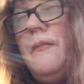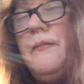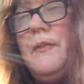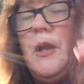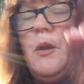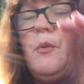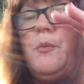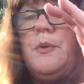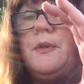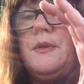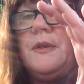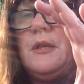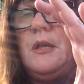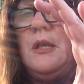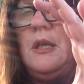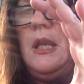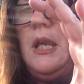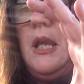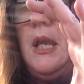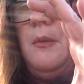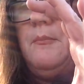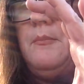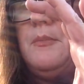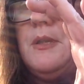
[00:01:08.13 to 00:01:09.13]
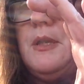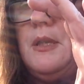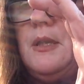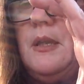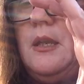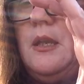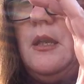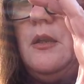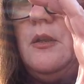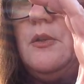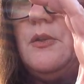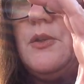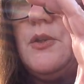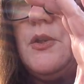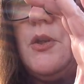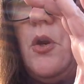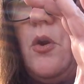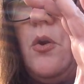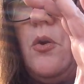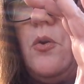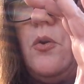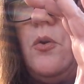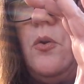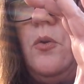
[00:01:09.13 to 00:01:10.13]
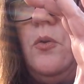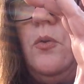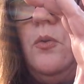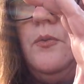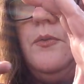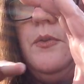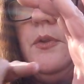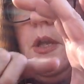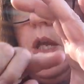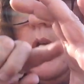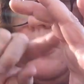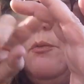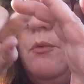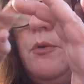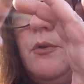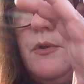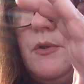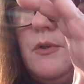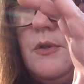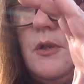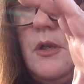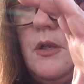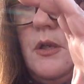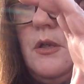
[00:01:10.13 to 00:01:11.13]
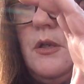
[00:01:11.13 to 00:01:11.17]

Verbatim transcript: there was an empty circle that was